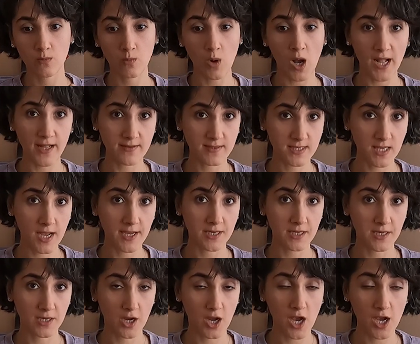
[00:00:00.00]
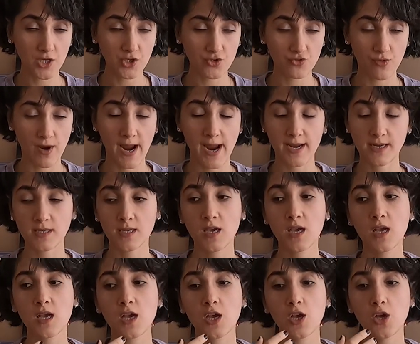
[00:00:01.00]
while signing a contract
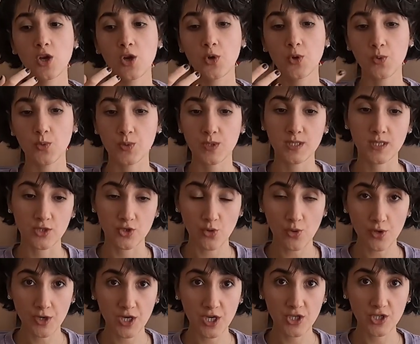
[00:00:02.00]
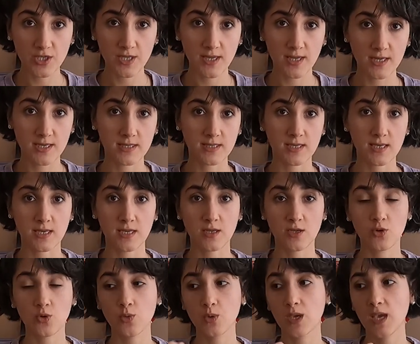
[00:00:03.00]
who is a Turkish
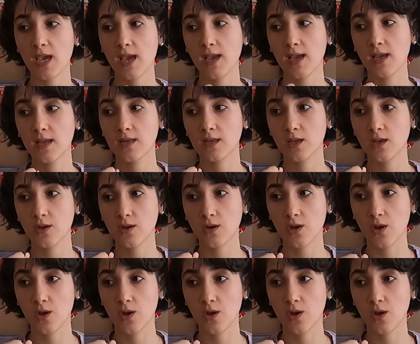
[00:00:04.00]
citizen, who can